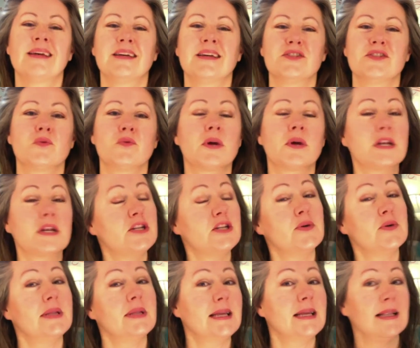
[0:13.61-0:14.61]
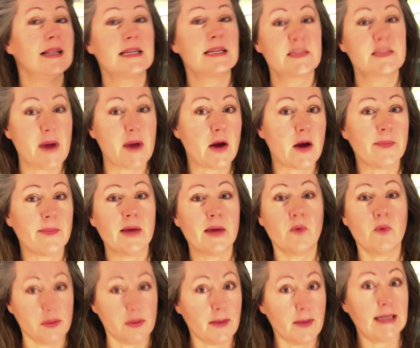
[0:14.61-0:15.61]
So we're going to do a little experiment
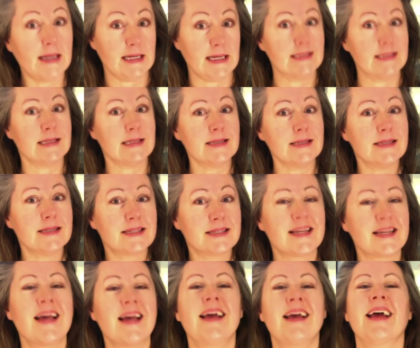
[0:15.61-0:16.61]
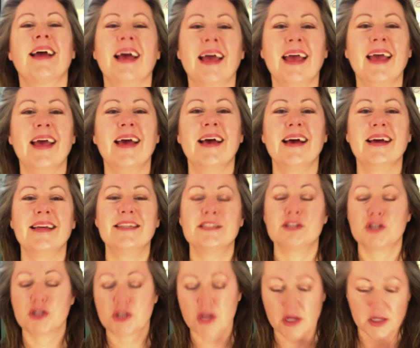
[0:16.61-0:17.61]
with my nieces and
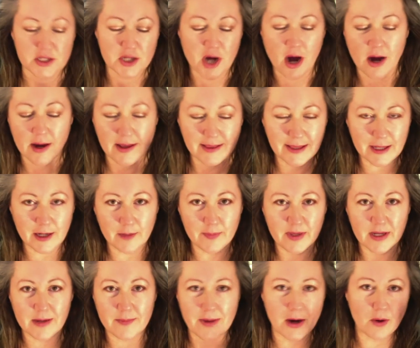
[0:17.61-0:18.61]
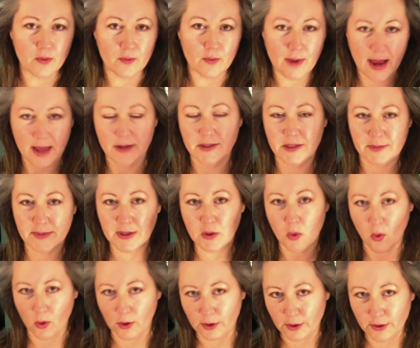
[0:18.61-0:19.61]
talk a little bit about random and
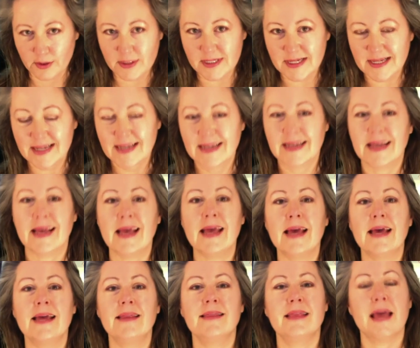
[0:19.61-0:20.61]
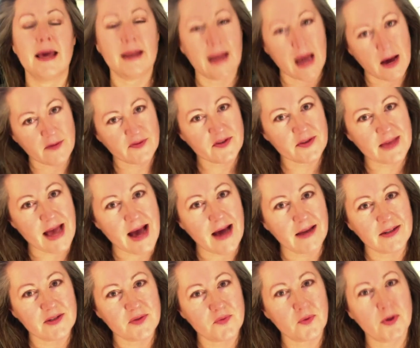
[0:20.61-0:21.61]
ordered. And then after
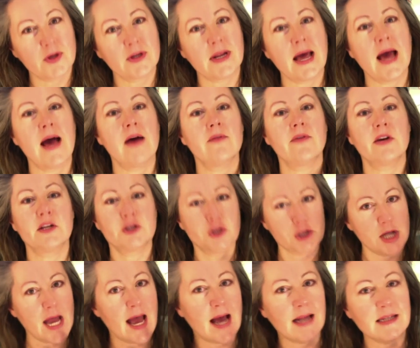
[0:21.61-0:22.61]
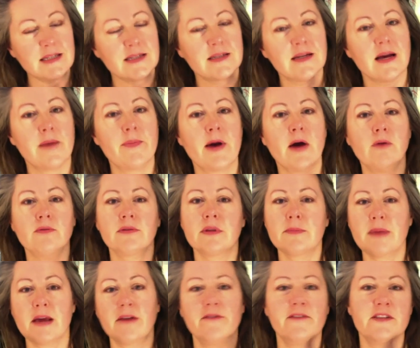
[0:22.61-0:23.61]
that, we're going to have a chat about the
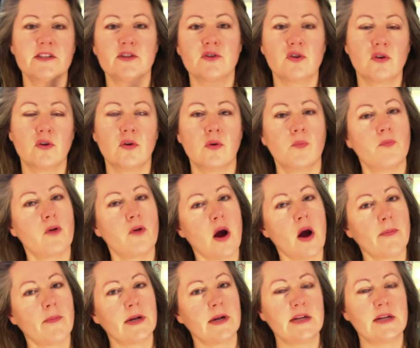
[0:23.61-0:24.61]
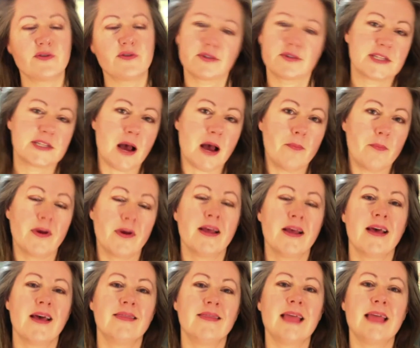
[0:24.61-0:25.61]
metaphysical properties, or some,
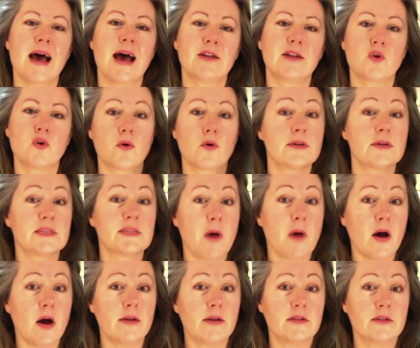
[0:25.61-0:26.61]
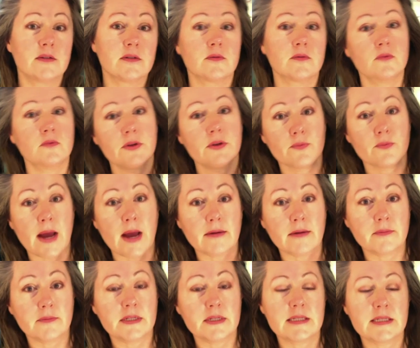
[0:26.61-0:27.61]
that correspond with
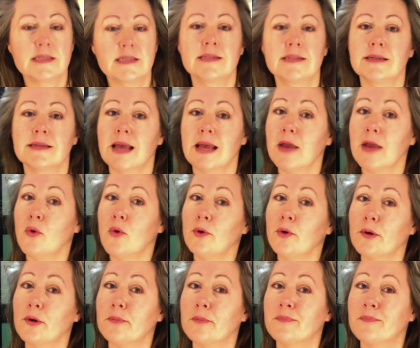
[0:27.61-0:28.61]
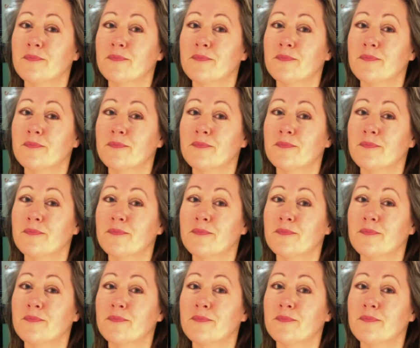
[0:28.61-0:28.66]
randomness and order.